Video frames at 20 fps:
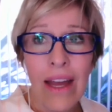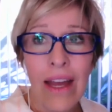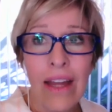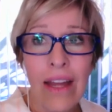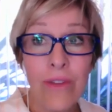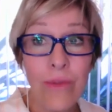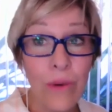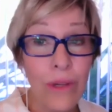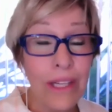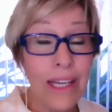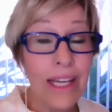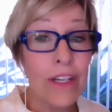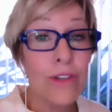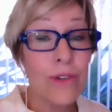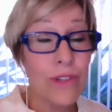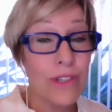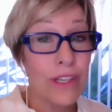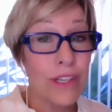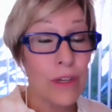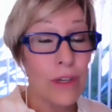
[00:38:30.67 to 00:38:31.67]
It's really
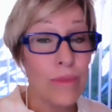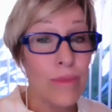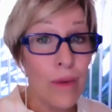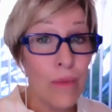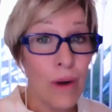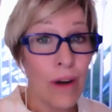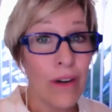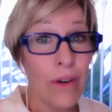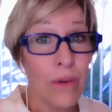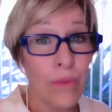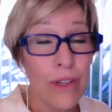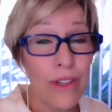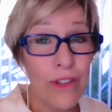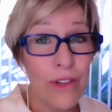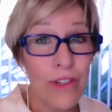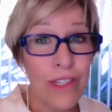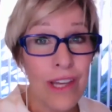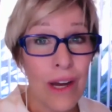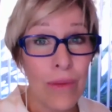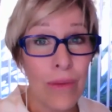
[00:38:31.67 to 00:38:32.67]
interesting. You may want to
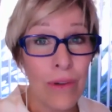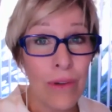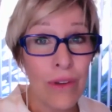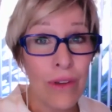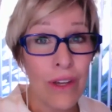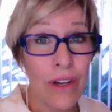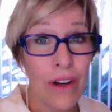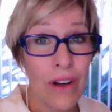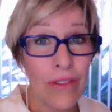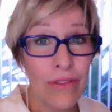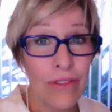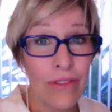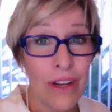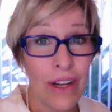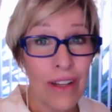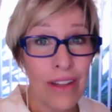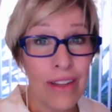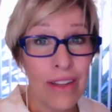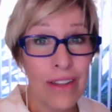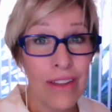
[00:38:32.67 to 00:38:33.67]
research that when you get off
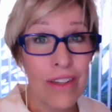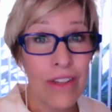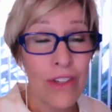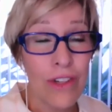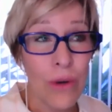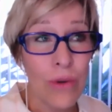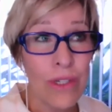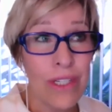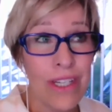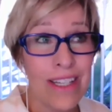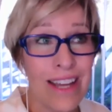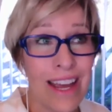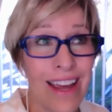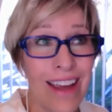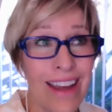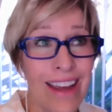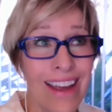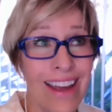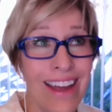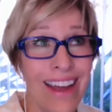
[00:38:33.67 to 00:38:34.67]
the show
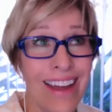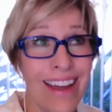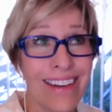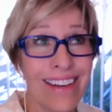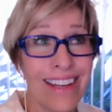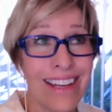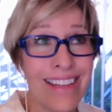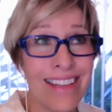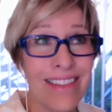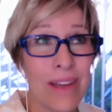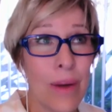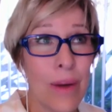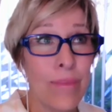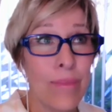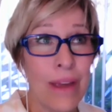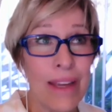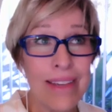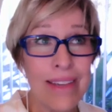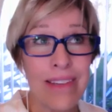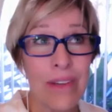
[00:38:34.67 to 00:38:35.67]
today. And it's
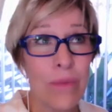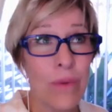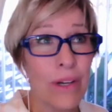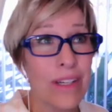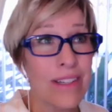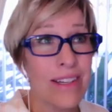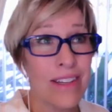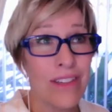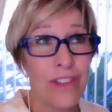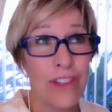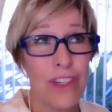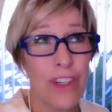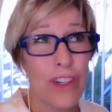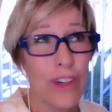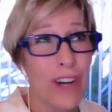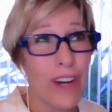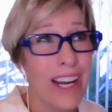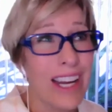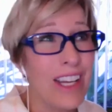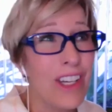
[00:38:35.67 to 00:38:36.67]
amazing what it does to
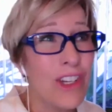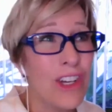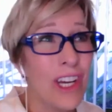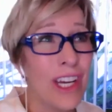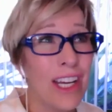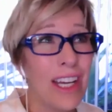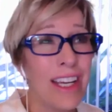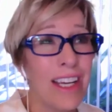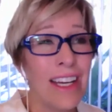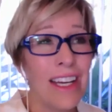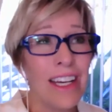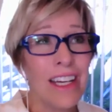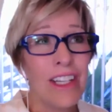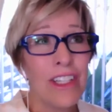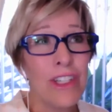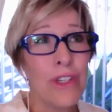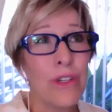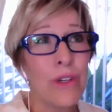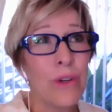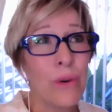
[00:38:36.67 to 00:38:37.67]
your aging,
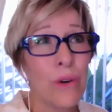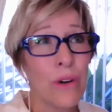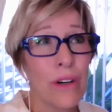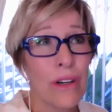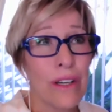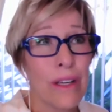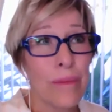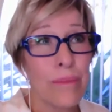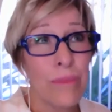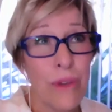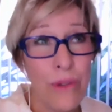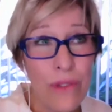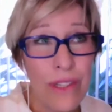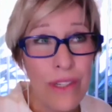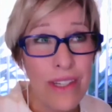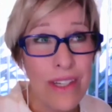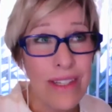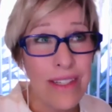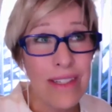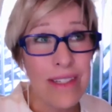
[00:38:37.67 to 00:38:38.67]
to your immune
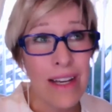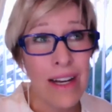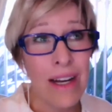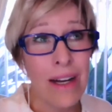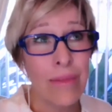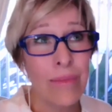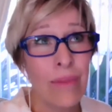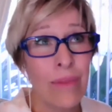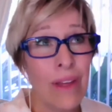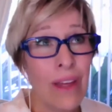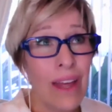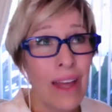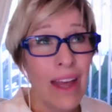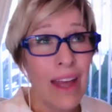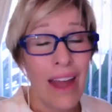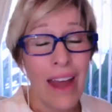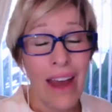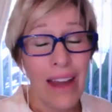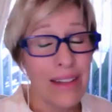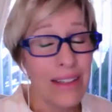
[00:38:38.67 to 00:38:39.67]
system.
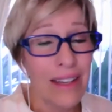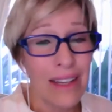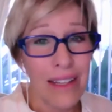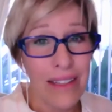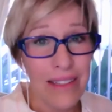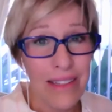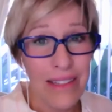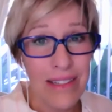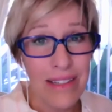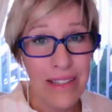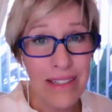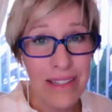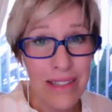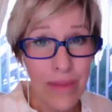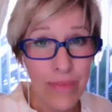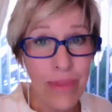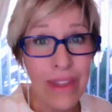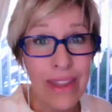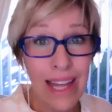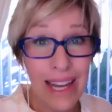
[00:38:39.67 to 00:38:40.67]
And it's
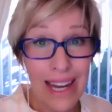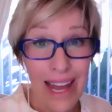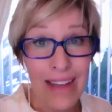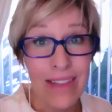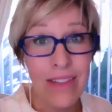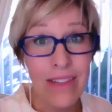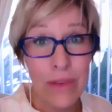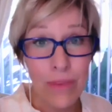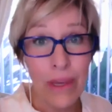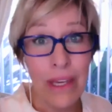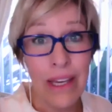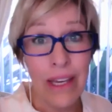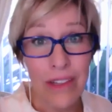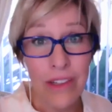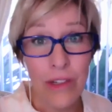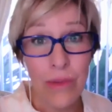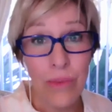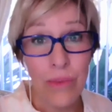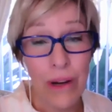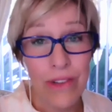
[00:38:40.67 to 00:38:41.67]
something that has to be
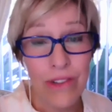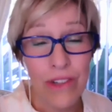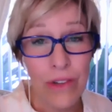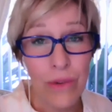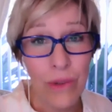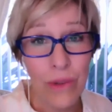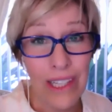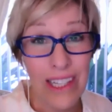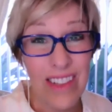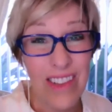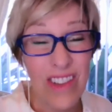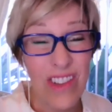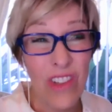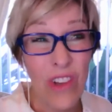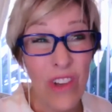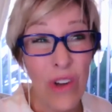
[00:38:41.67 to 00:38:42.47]
expressed and released.